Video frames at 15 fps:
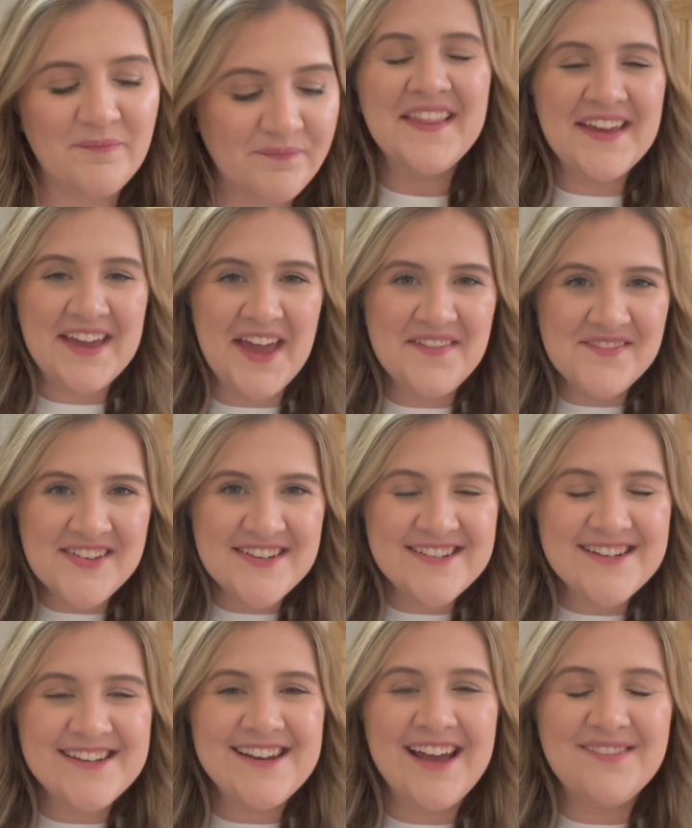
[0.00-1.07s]
Like I
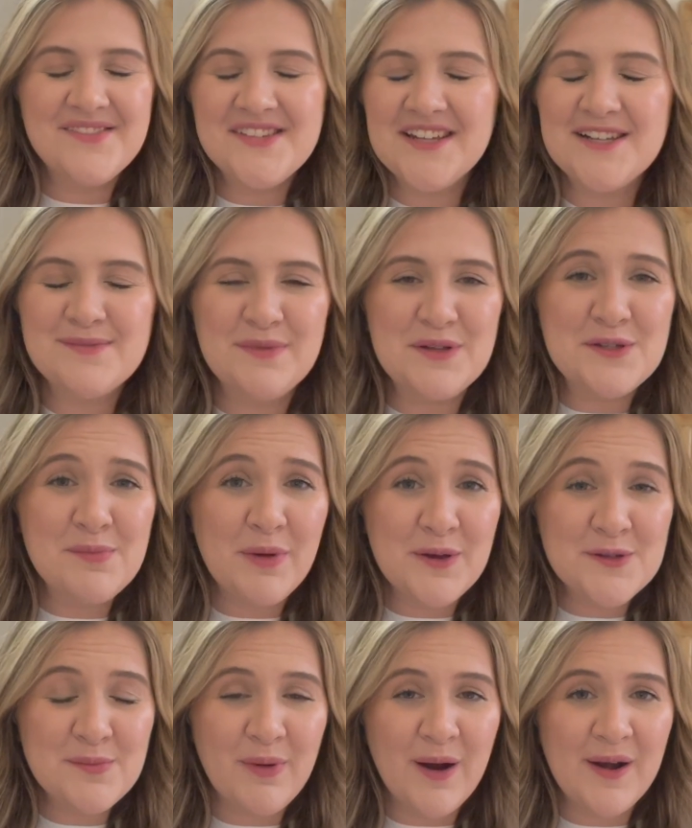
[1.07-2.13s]
mentioned, I'm 6 months
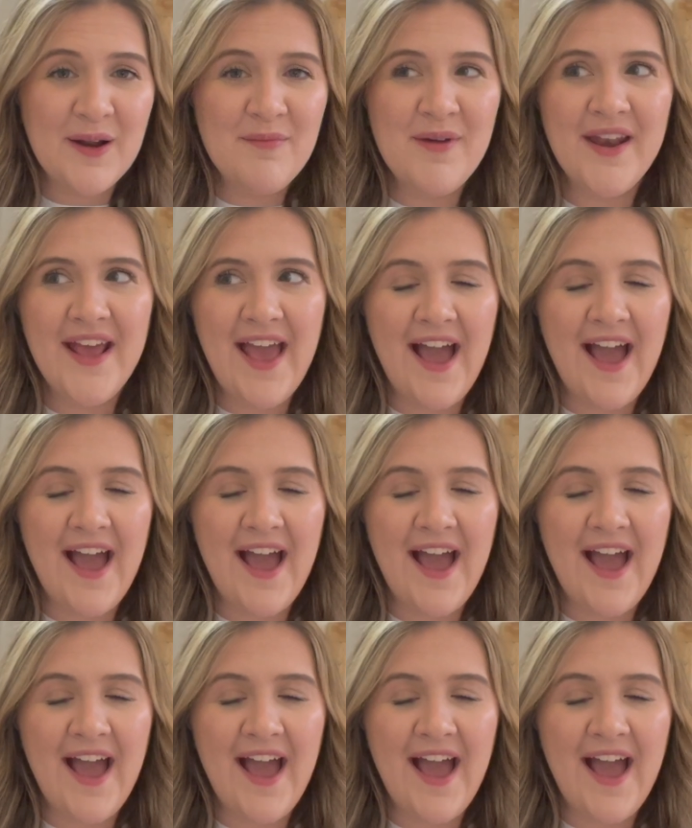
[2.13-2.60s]
postpartum and I